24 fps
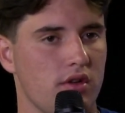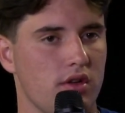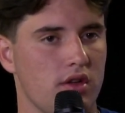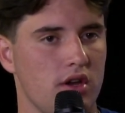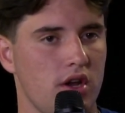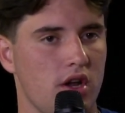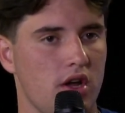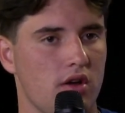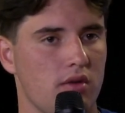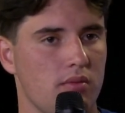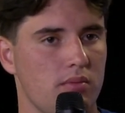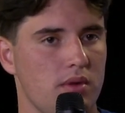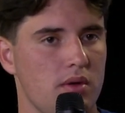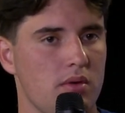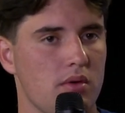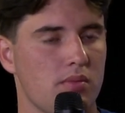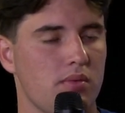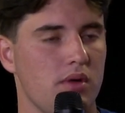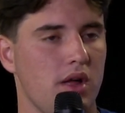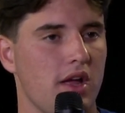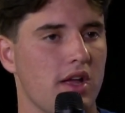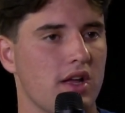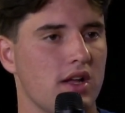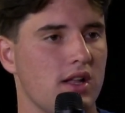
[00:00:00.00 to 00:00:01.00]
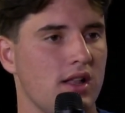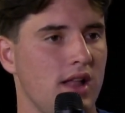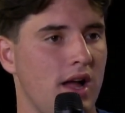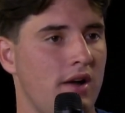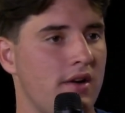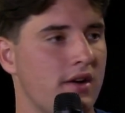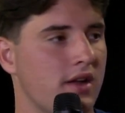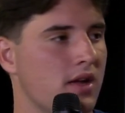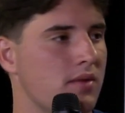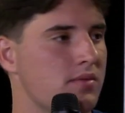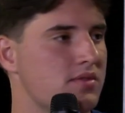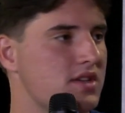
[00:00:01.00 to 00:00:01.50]
You know, people were probably
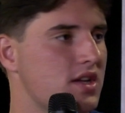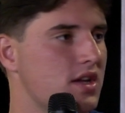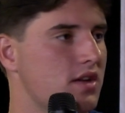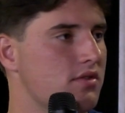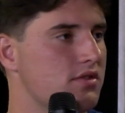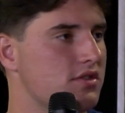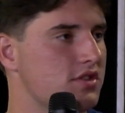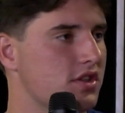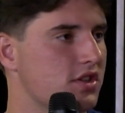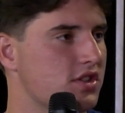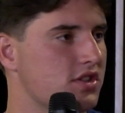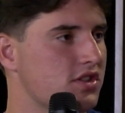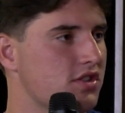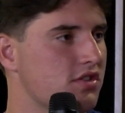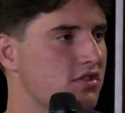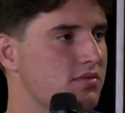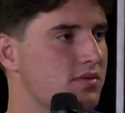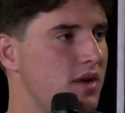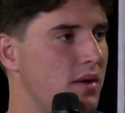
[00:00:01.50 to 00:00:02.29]
clowning. I'm saying it was an excuse,